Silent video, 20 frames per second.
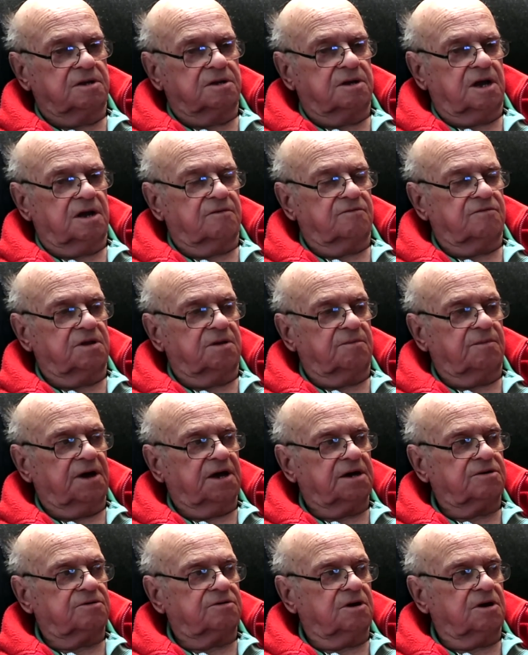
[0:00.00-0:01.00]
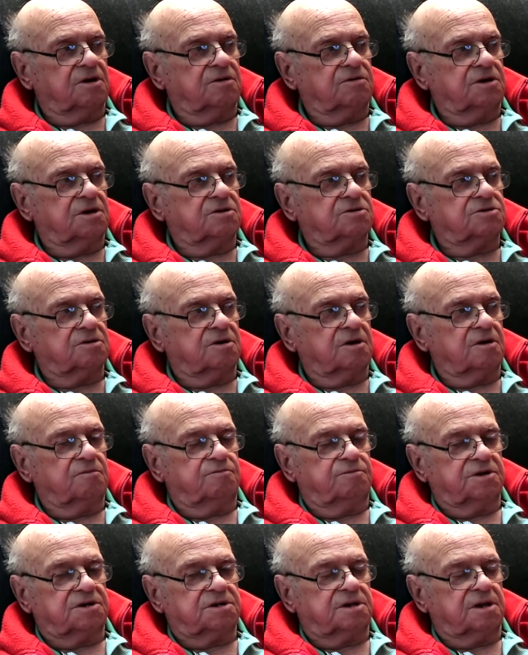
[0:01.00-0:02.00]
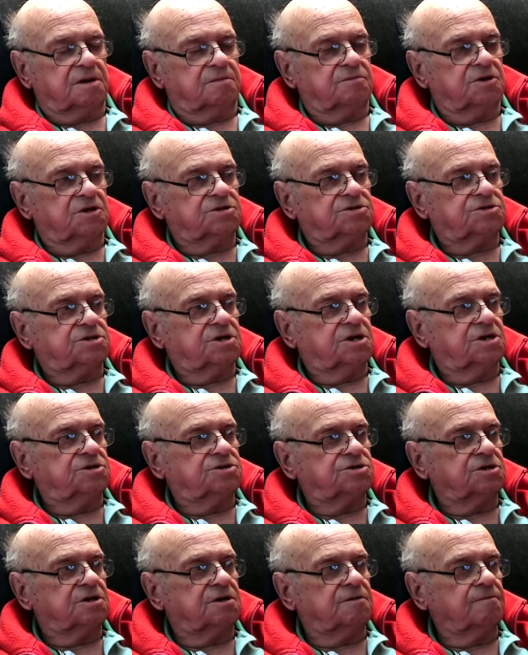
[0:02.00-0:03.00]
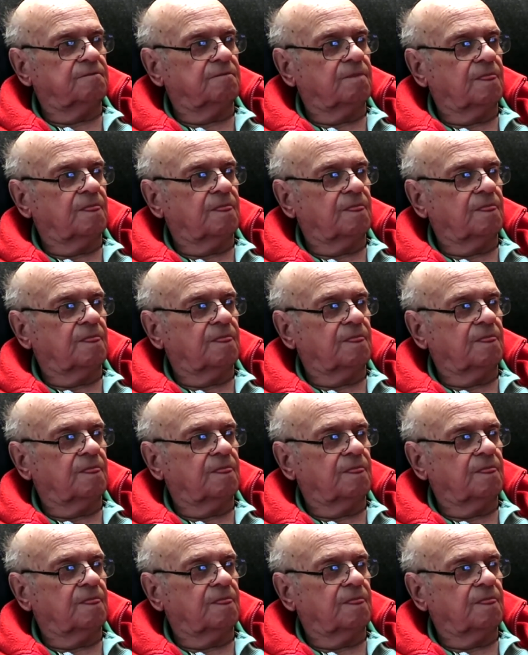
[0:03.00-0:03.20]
to have in the background there, so I picked up this station.